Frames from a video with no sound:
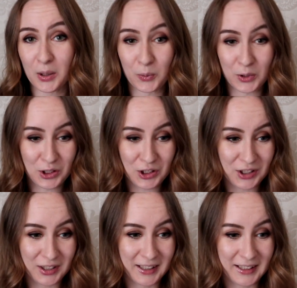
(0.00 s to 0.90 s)

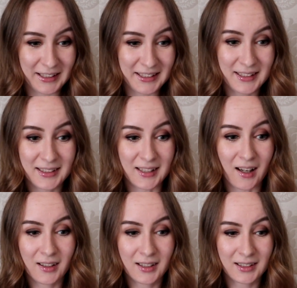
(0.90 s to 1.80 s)
which is
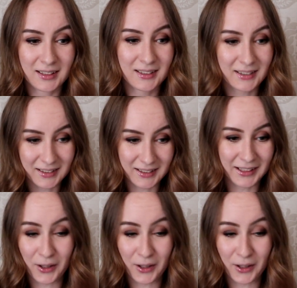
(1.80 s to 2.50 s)
stuck in